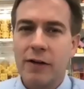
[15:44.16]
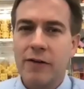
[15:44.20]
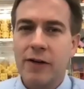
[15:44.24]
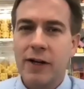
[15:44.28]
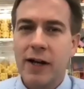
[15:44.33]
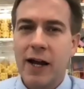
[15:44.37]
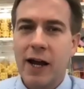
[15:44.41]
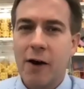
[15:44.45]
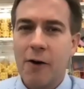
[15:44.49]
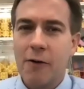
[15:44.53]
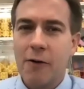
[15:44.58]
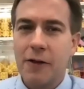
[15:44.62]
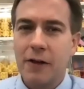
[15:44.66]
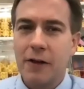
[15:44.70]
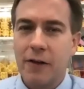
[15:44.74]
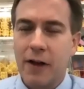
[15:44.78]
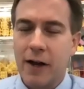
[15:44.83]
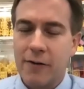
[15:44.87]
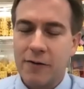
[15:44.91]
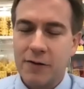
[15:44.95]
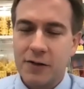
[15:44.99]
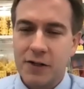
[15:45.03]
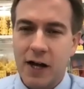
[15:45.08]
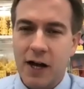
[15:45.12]
living a healthy
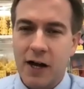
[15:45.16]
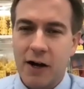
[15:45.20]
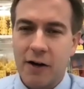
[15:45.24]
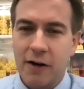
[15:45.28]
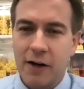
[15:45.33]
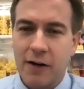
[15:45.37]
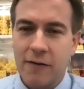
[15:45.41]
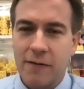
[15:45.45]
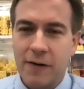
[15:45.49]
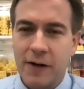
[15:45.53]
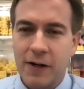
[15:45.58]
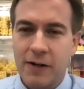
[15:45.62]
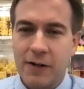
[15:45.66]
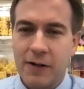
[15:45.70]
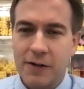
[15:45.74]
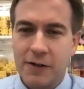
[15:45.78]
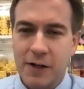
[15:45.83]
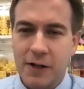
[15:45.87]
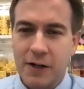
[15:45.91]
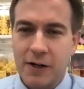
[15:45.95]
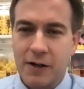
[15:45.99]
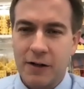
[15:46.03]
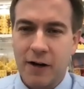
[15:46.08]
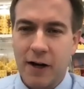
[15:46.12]
lifestyle and fitness
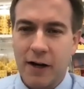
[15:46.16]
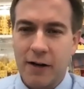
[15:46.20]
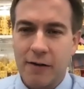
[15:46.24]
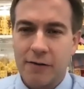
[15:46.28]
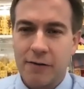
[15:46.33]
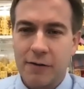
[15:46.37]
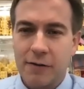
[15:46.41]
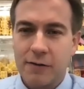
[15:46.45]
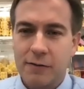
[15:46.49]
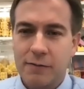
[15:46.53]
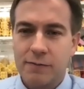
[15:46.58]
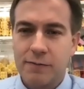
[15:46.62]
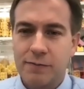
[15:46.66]
into your life?